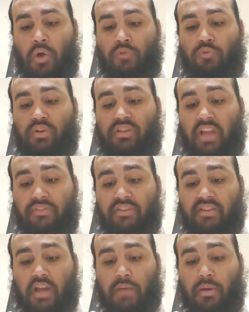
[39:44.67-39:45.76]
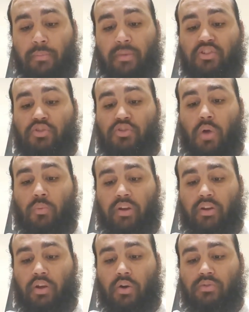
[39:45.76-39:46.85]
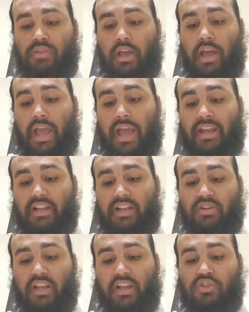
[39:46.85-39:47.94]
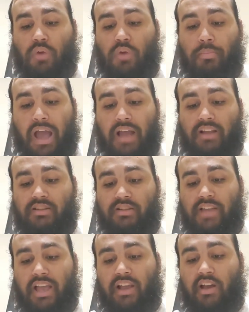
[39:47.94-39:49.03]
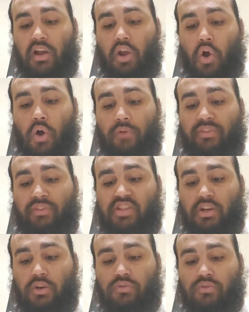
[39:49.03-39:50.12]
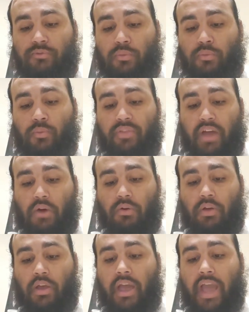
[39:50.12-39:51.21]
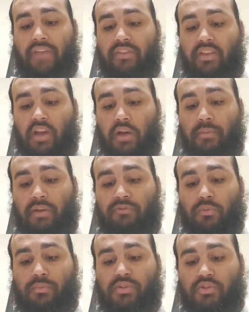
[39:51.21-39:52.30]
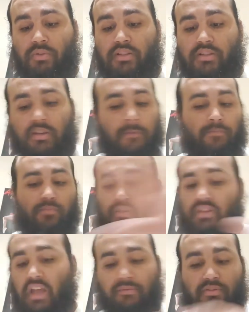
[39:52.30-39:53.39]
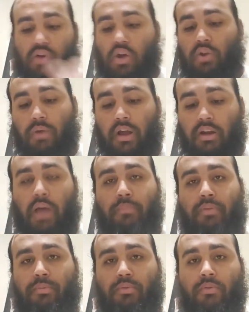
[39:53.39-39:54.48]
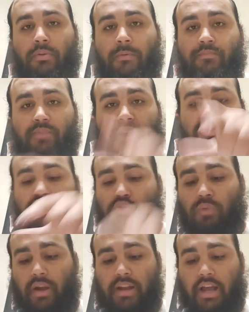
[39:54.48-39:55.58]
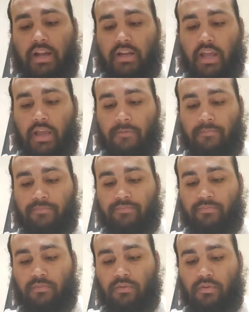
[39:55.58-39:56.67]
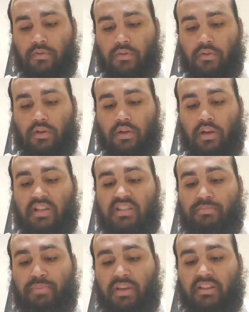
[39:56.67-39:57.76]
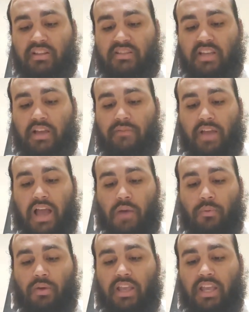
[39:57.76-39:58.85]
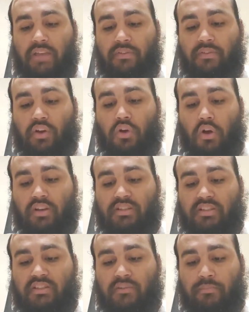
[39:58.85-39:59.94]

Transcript: For death is come up into our windows, and entered into our palaces, and cut off the children from without, and the young men from the streets. Death is all around our people. That's true right now today. Speak, thus saith Yahweh, even the carcasses of